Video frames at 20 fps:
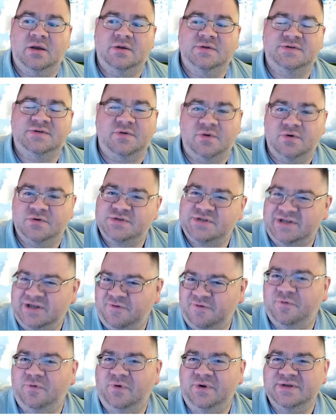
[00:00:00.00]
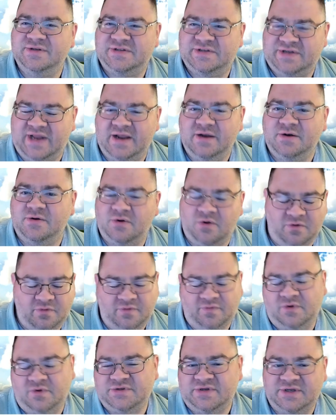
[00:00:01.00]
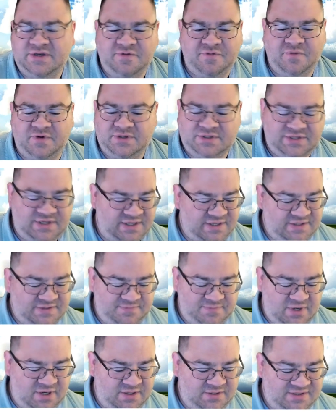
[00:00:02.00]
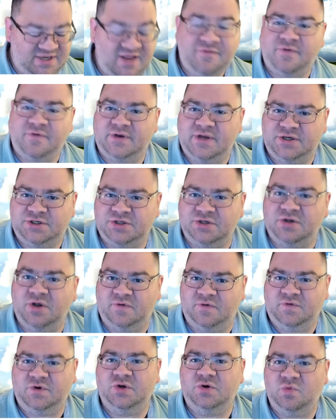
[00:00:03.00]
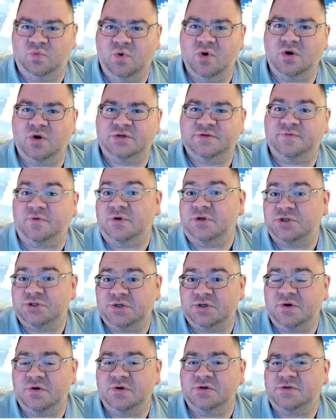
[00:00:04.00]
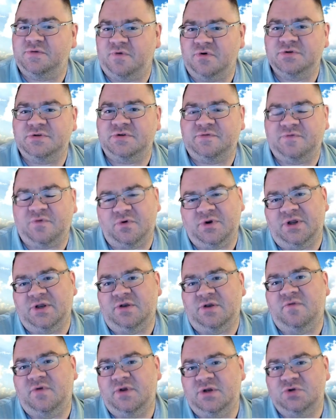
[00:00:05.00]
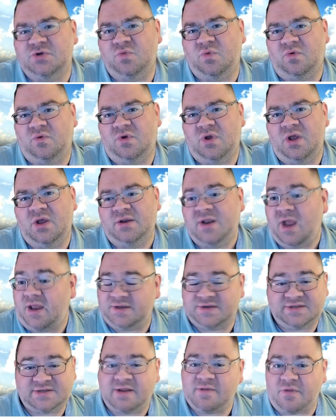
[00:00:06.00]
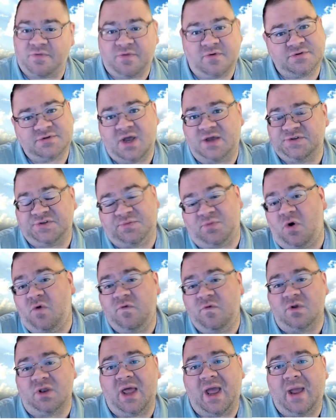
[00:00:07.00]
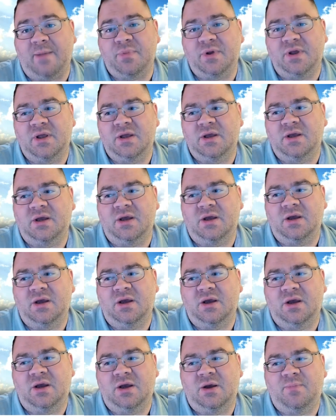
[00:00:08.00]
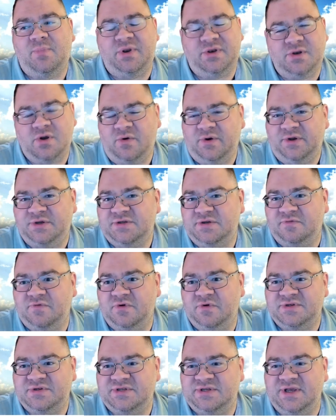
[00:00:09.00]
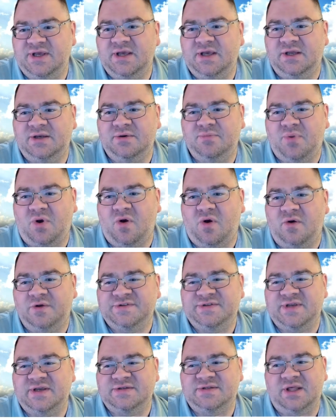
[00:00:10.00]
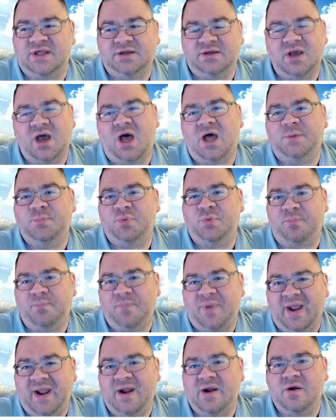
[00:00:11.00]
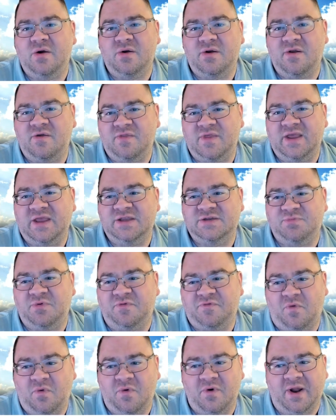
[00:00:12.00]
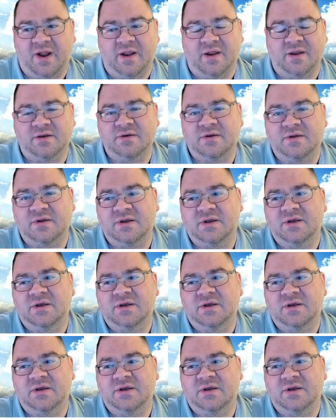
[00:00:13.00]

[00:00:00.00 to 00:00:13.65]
So there's different standard or there's a different uh, uh, definition of good works for a church versus for an individual. Not to say that there's not some overlap, but notice in verse 10, Paul says that God prepared these beforehand.